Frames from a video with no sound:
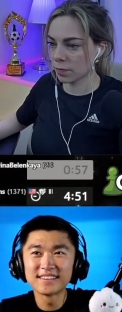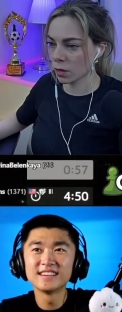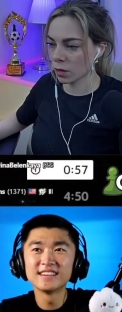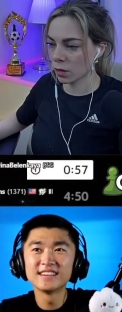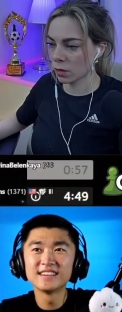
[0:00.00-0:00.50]

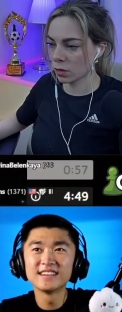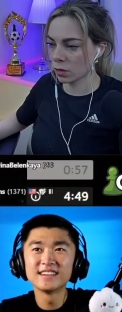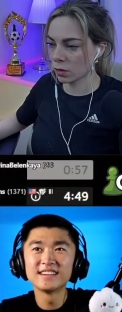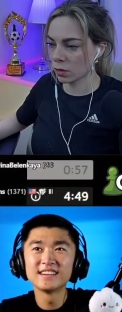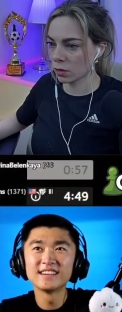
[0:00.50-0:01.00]

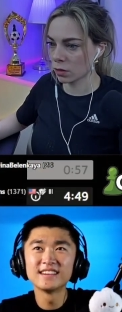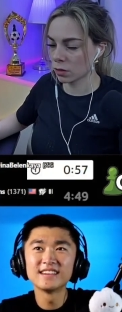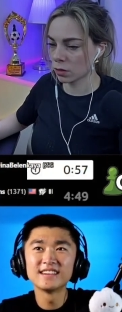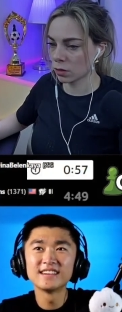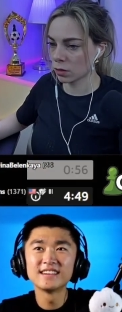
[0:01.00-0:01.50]

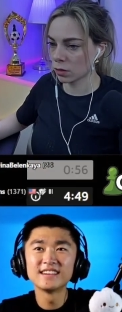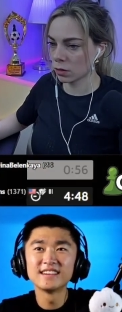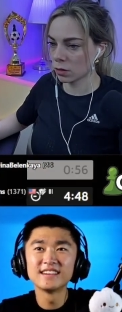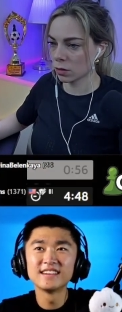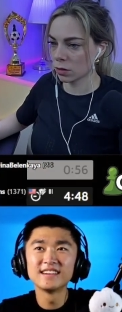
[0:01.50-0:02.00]

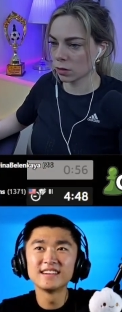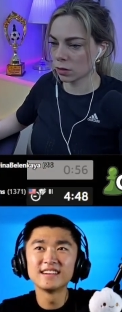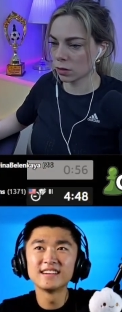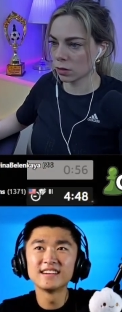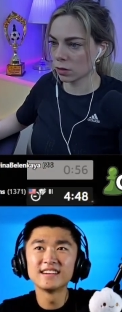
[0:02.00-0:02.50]

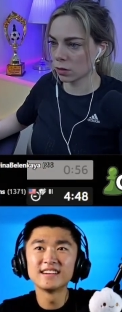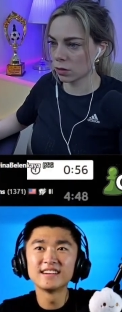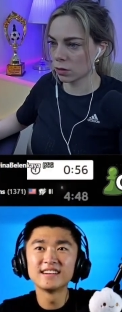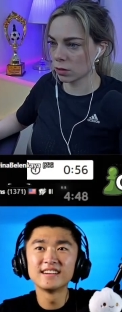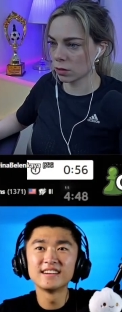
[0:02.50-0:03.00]

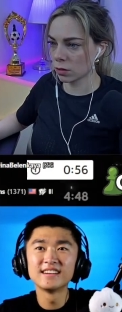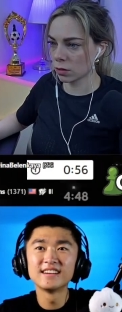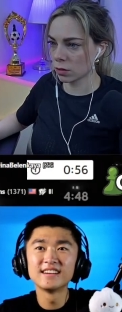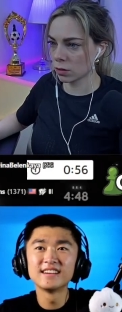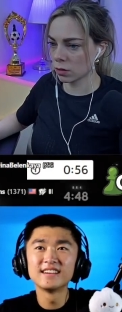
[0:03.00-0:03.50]

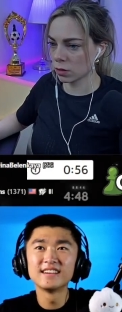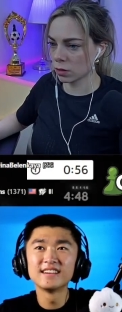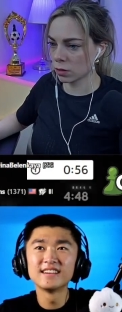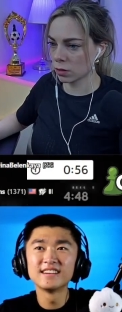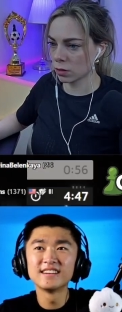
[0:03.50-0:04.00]

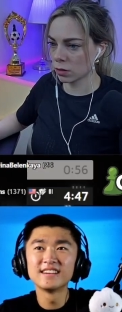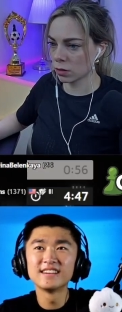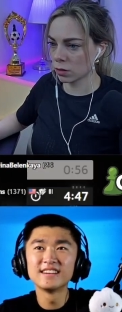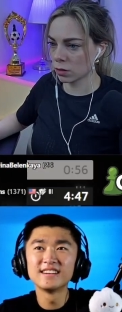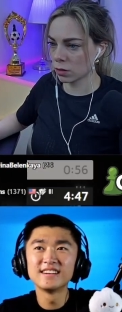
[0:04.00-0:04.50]

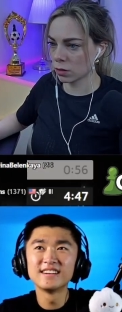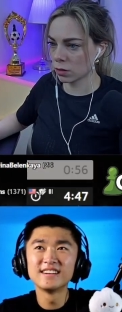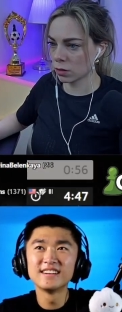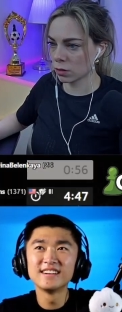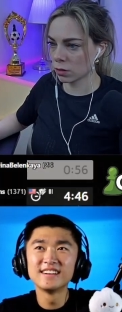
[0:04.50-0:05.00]

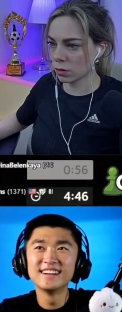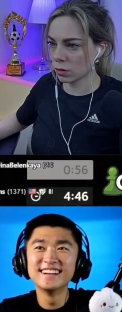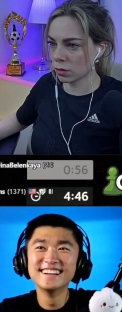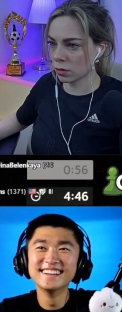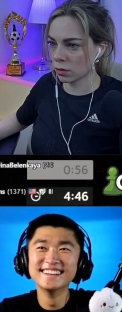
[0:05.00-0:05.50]

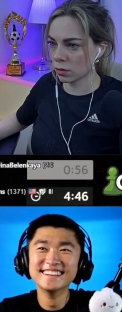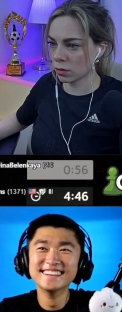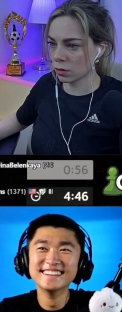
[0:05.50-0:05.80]
No one is speaking in this clip.